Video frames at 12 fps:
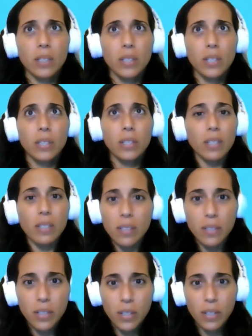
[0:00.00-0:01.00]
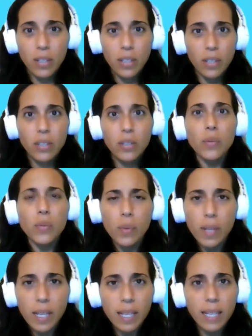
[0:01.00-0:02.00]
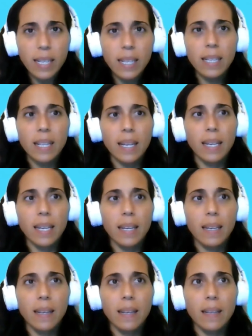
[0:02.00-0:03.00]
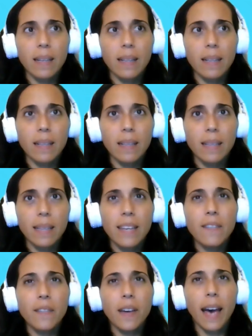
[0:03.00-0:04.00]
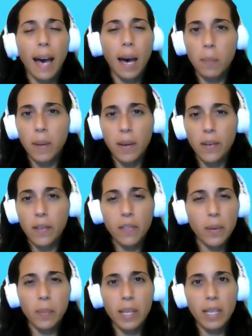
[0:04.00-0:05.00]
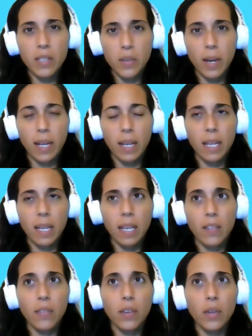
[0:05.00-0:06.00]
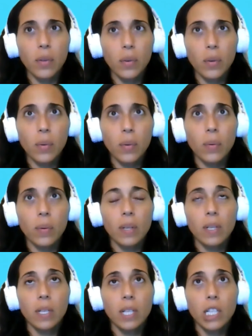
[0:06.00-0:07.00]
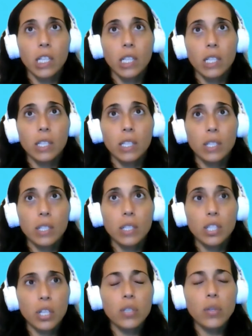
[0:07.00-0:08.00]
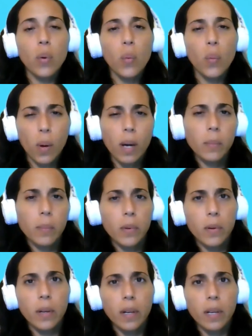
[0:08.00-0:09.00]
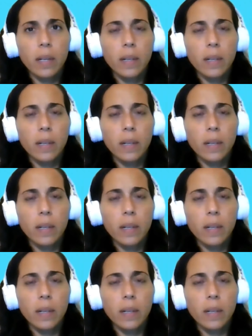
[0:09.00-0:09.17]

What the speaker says: Could you really like leave happier from this training if you do just one more,